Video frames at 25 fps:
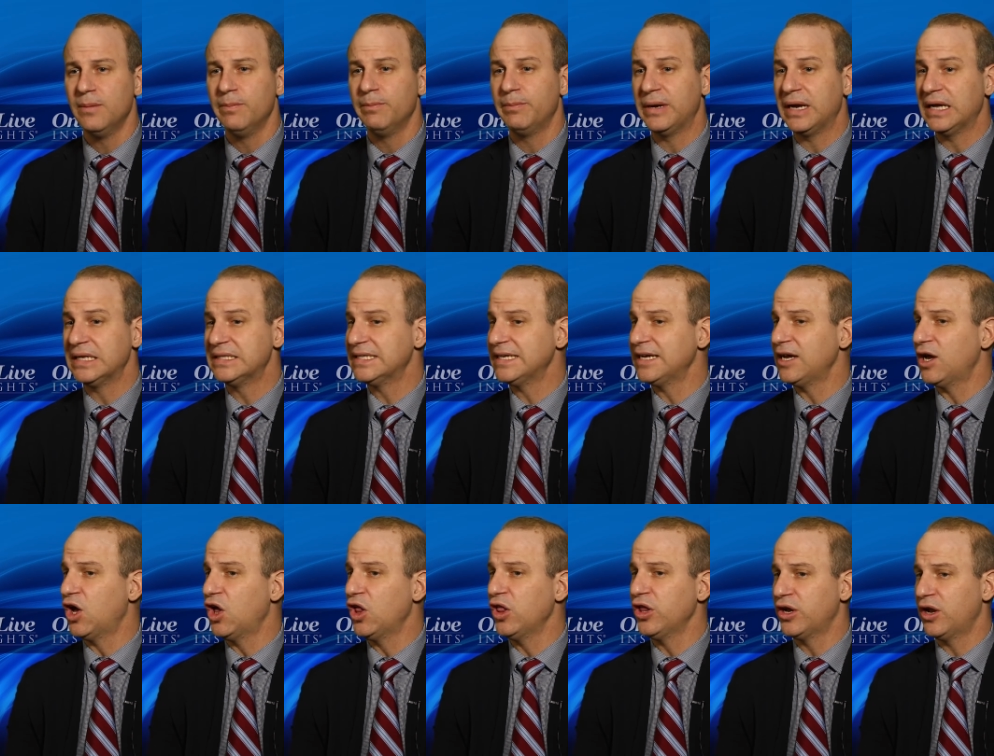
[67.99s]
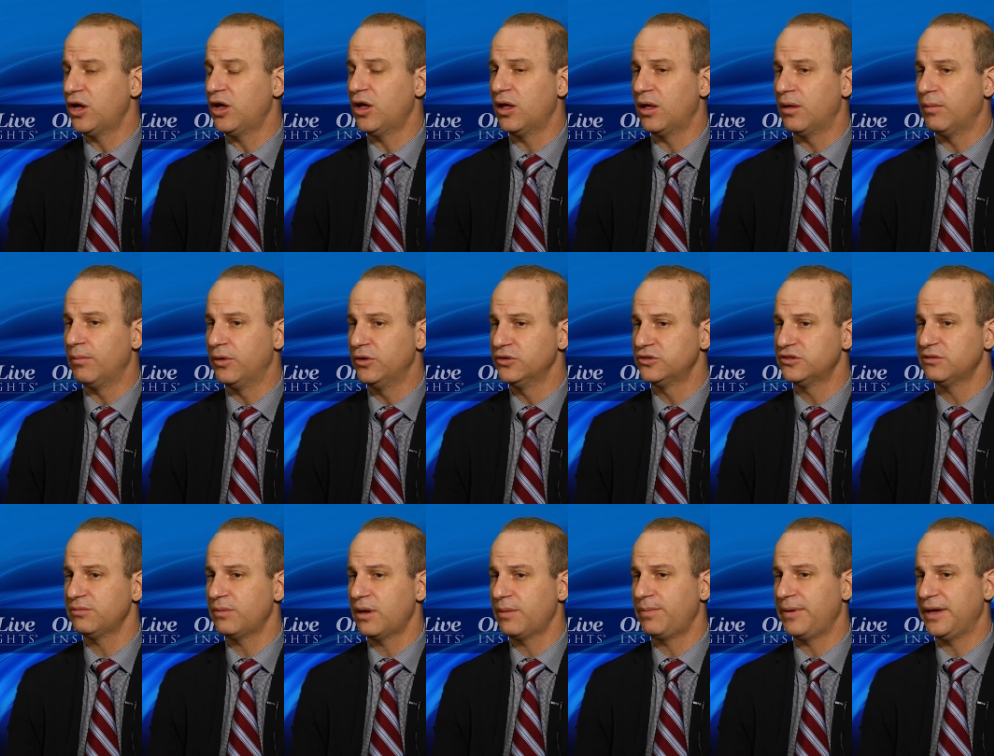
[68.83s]
But I'd say all in all, most
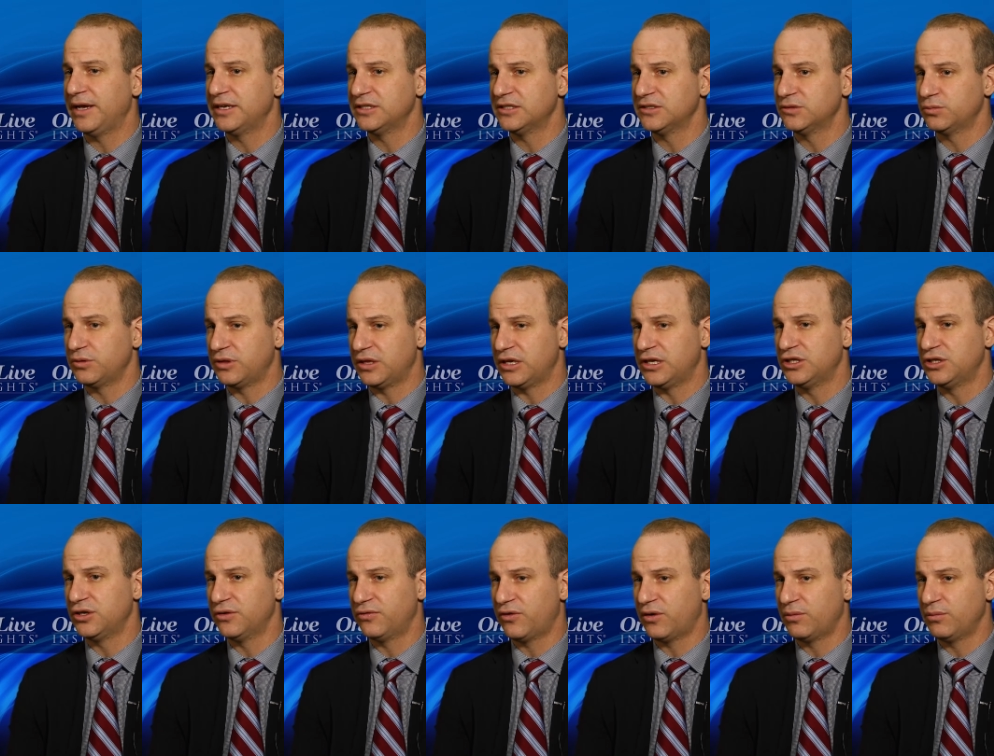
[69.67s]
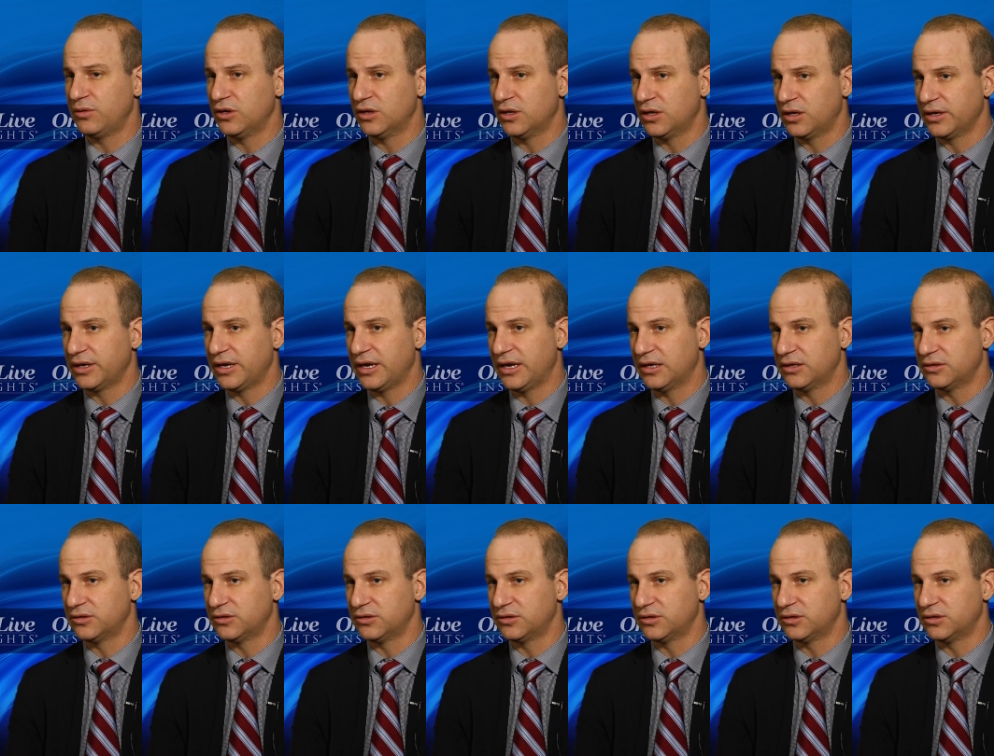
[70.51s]
of my patients with EGFR mutant lung
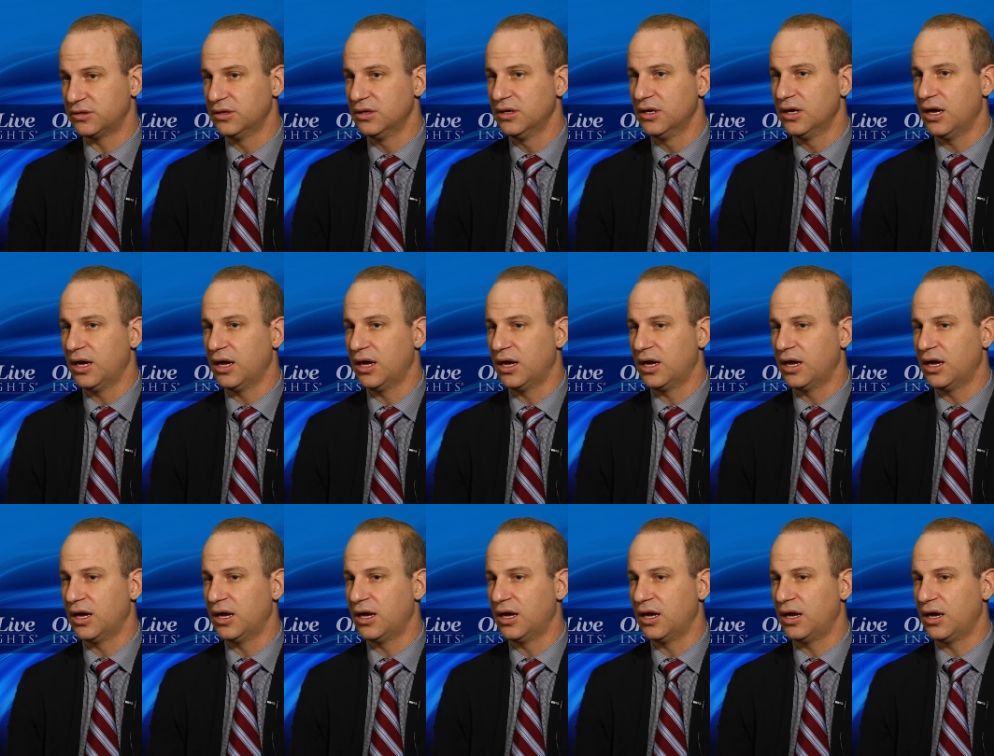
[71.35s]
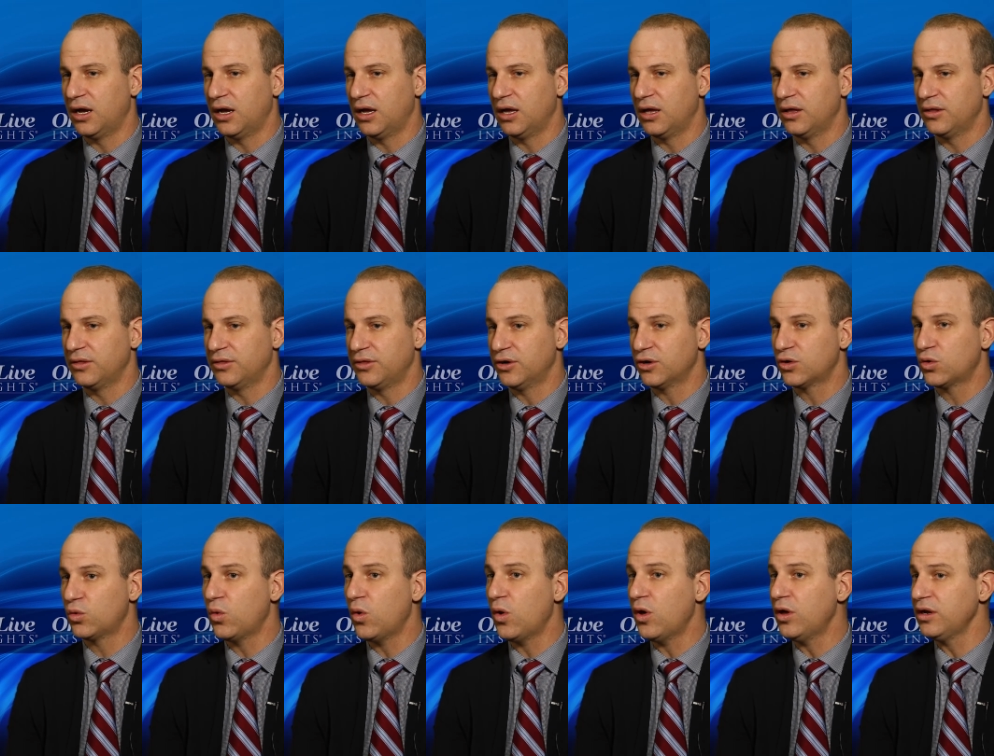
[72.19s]
cancer, uh, uh, their
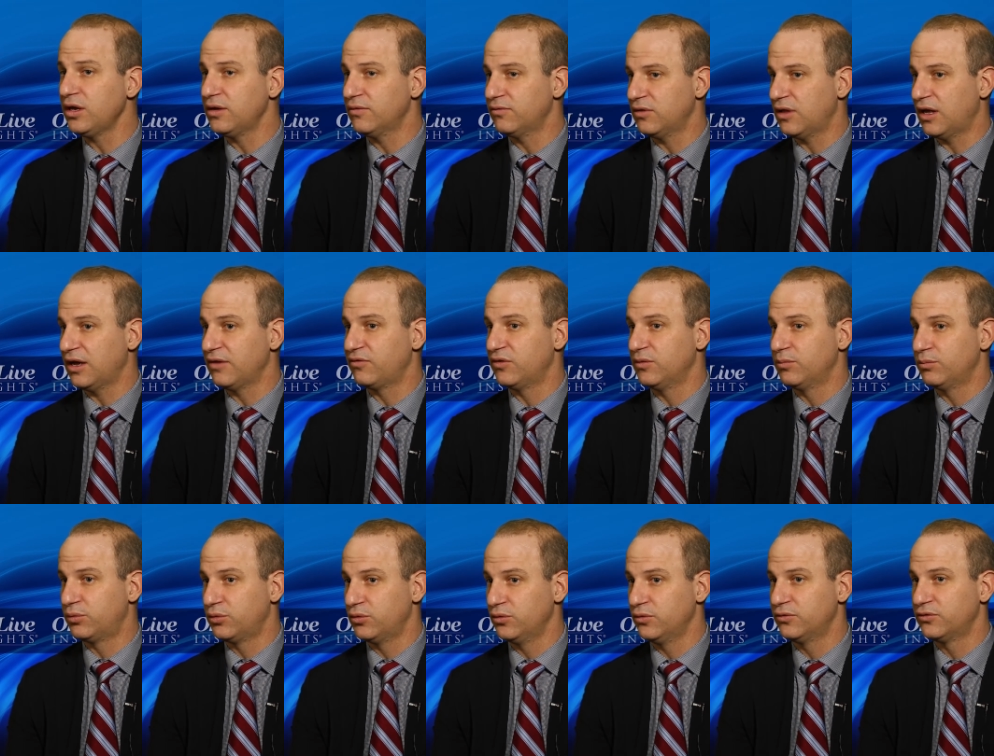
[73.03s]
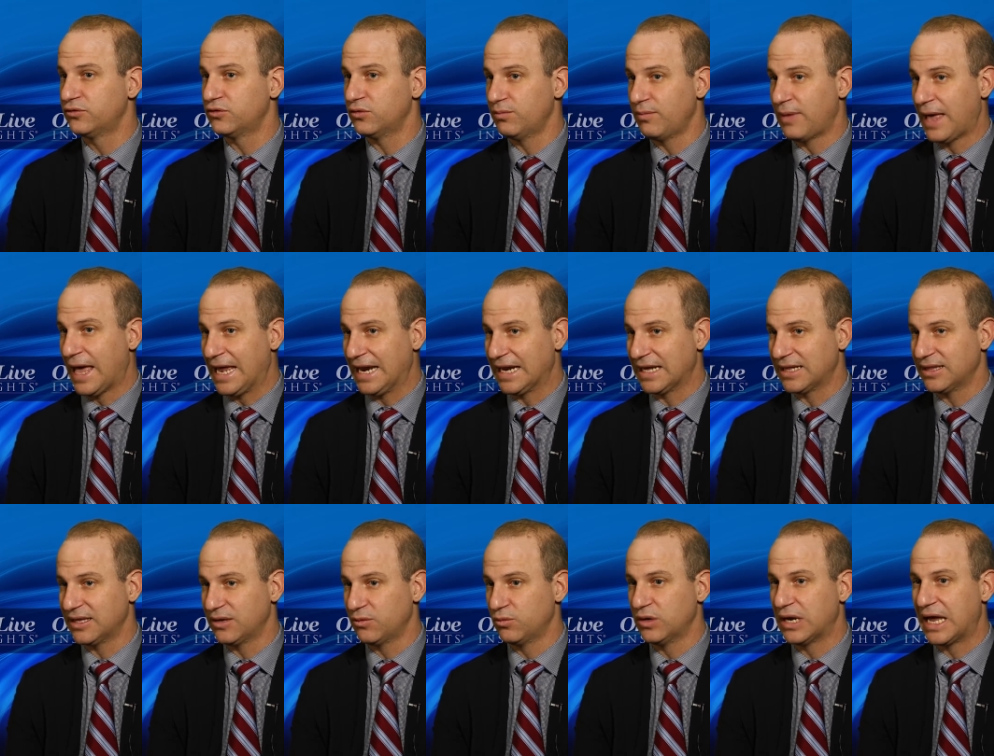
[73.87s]
quality of life improves
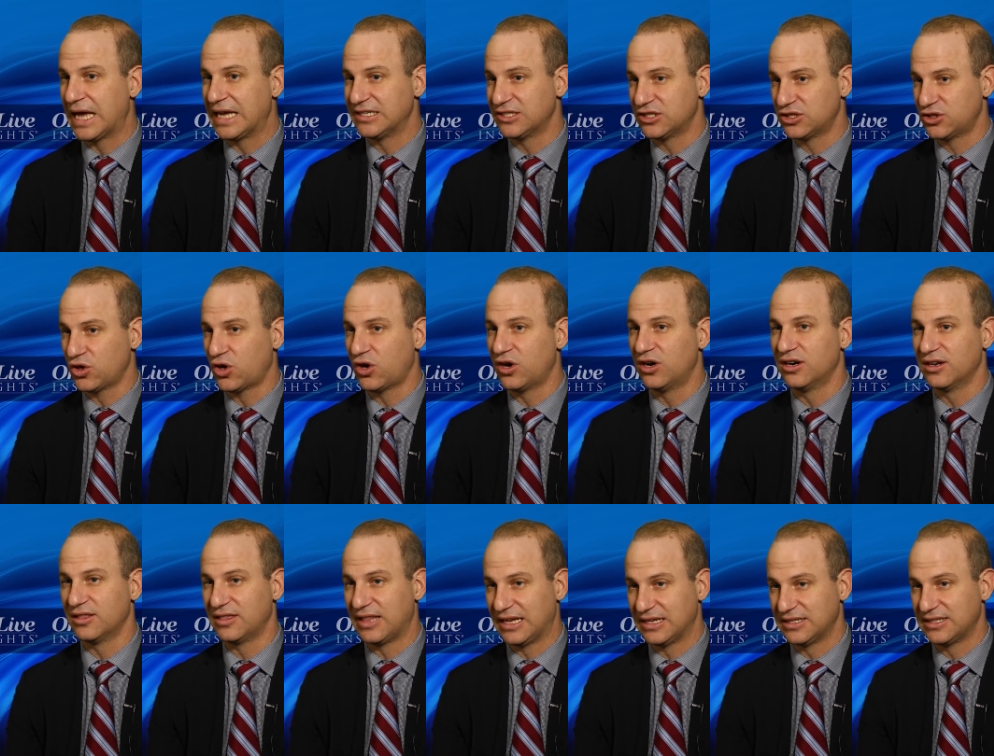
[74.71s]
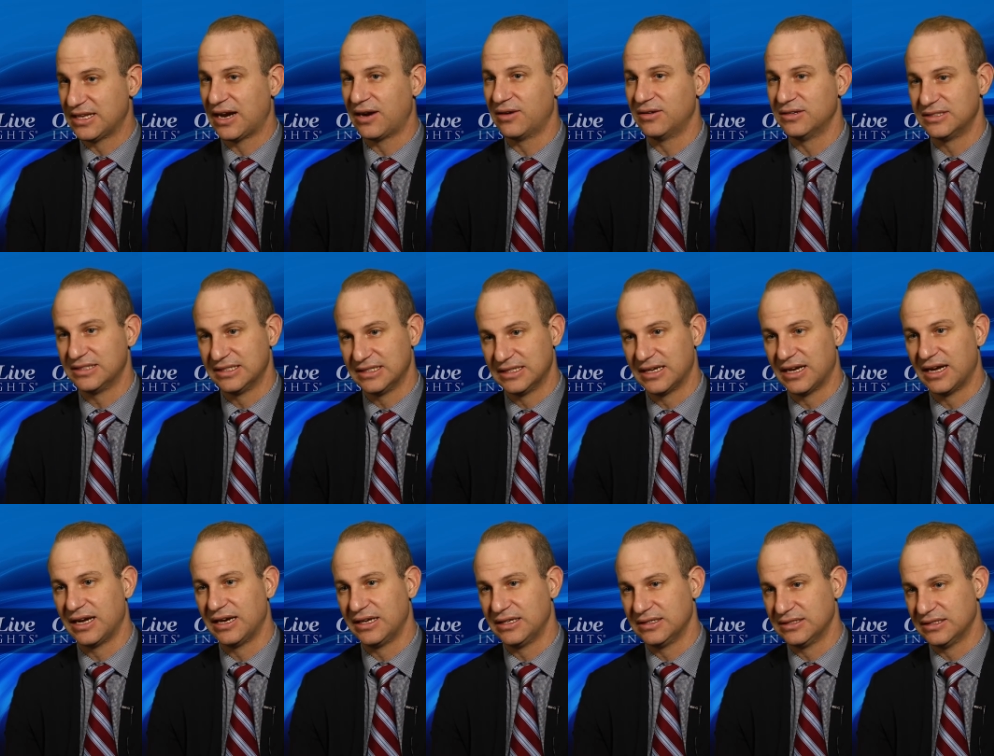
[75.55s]
dramatically when I start that tyrosine
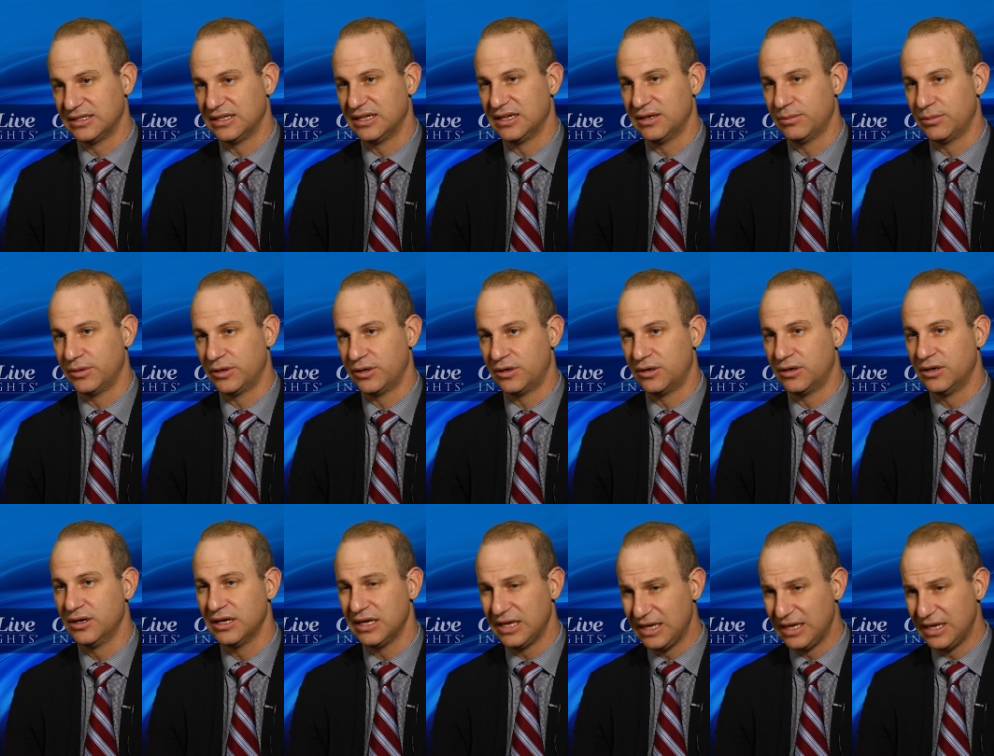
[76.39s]
kinase inhibitor.